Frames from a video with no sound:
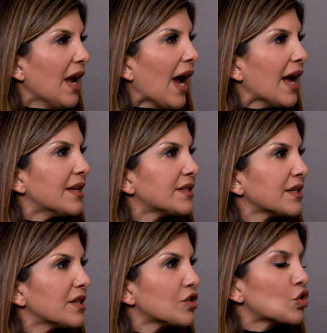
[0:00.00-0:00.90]
And
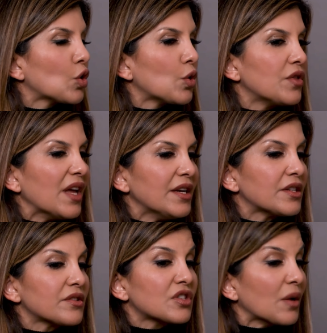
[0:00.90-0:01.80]
so
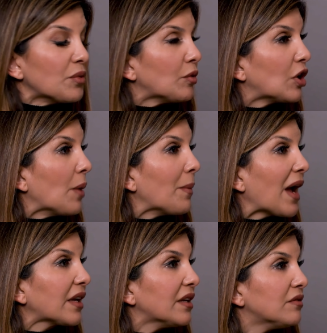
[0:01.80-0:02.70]
then some people come
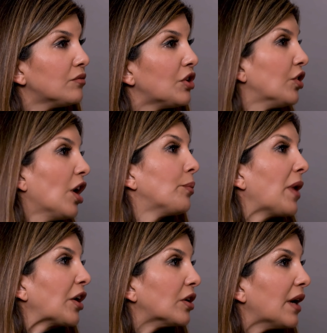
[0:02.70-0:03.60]
back and they're not
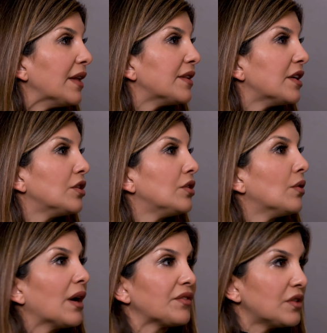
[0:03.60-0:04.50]
better. And then
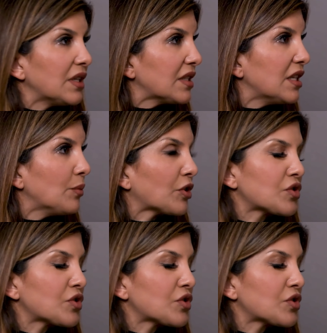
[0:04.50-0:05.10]
you have to dig deeper.